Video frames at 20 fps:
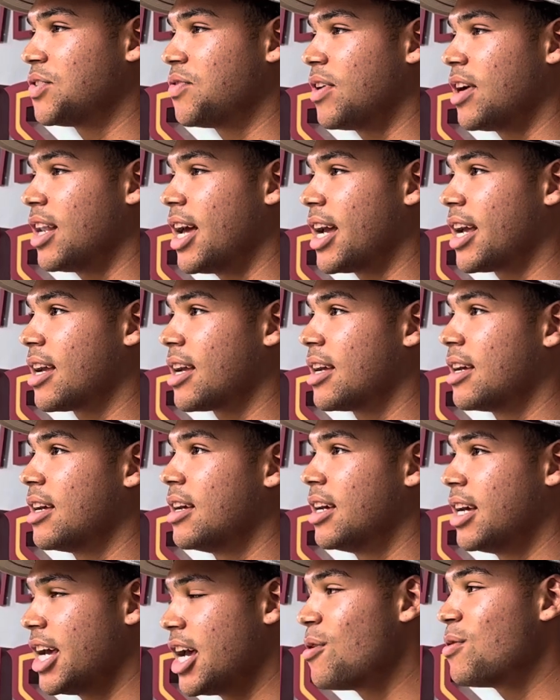felt like
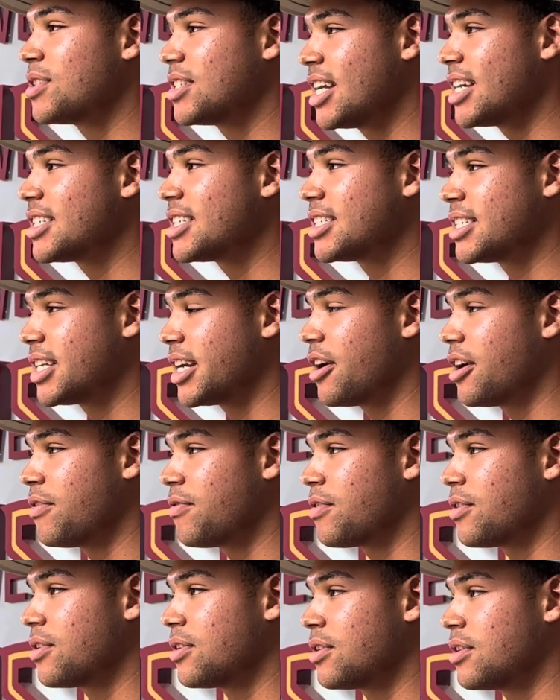it was necessary
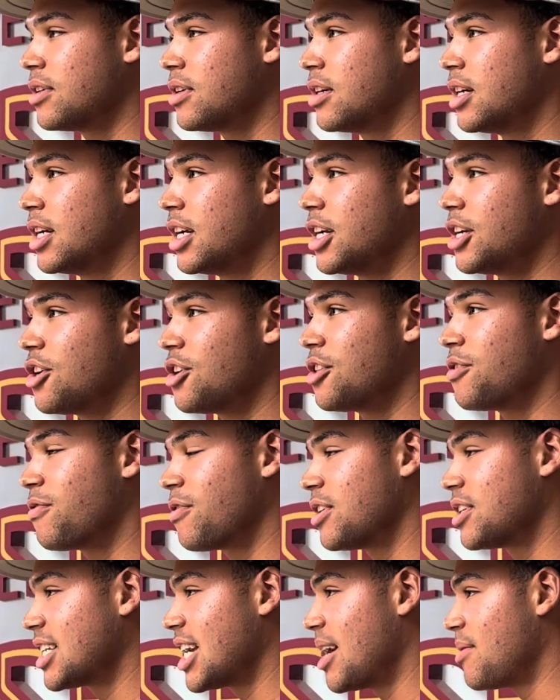for, you know, the
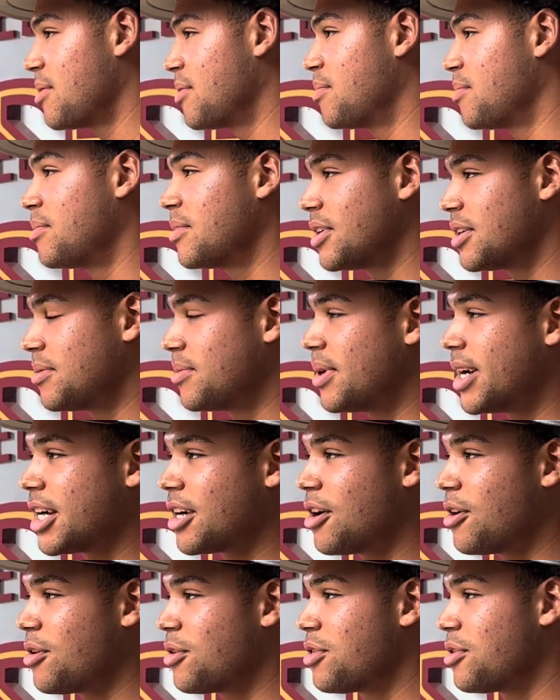first time of my
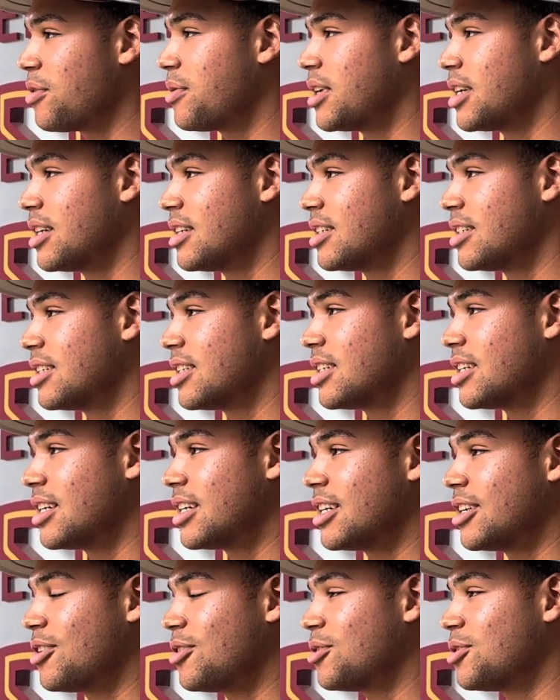go-through and
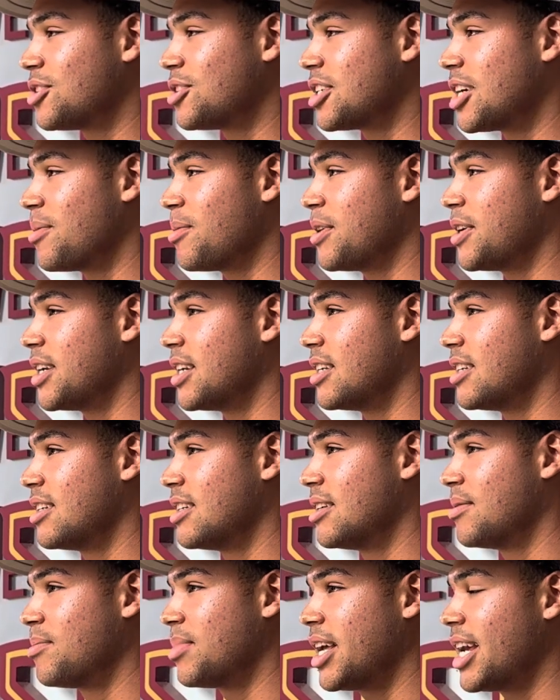whole summer and
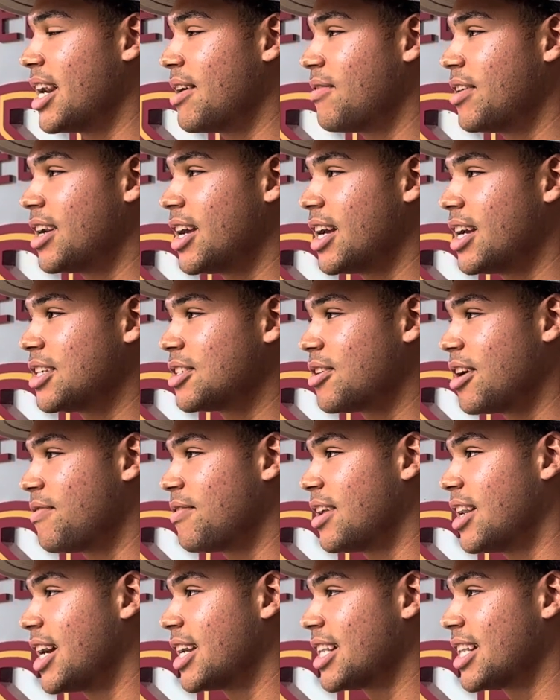playing every day. So I
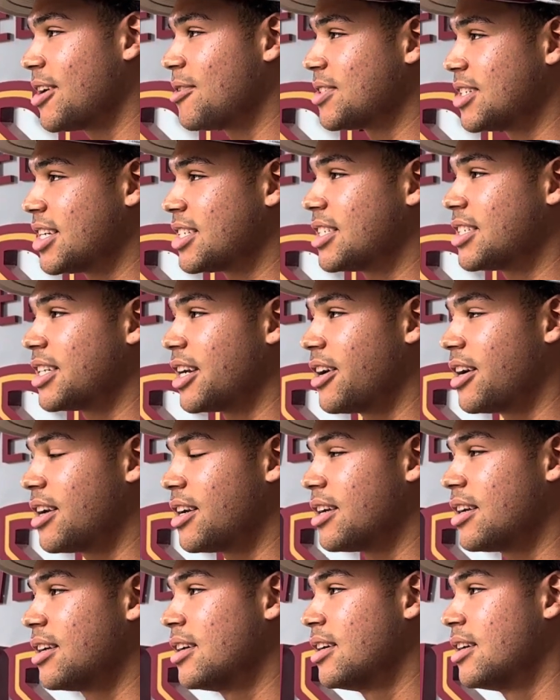felt like that was necessary to
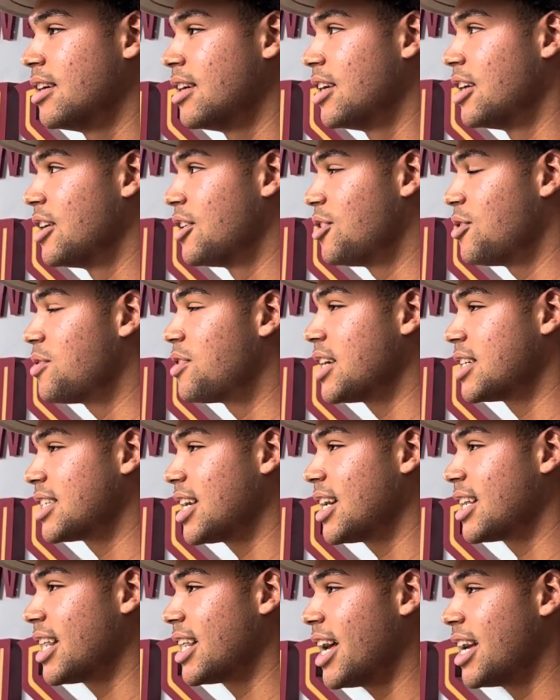do things
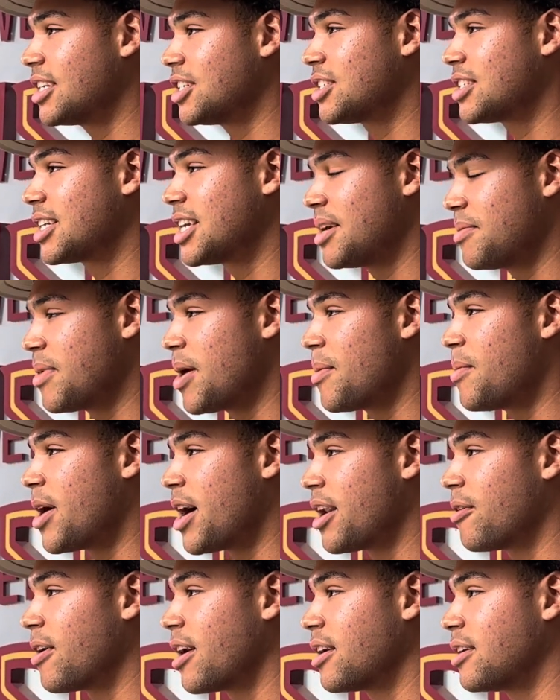like that just to keep my
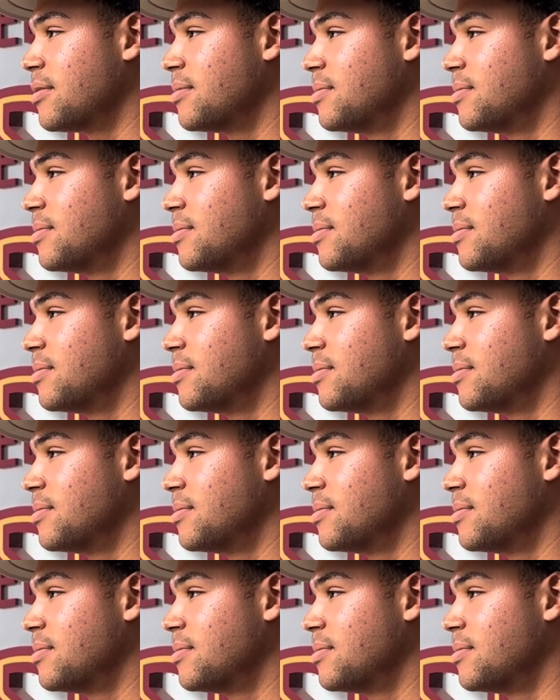body right.